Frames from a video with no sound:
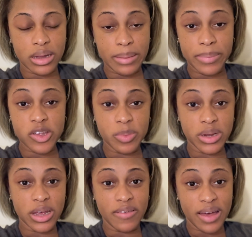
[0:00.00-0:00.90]
And best
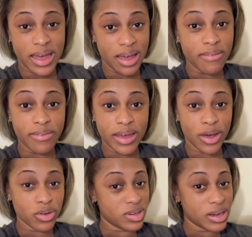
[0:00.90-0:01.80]
believe I have a
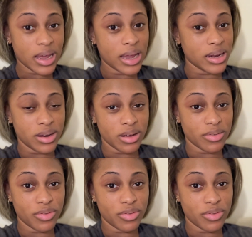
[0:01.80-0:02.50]
content calendar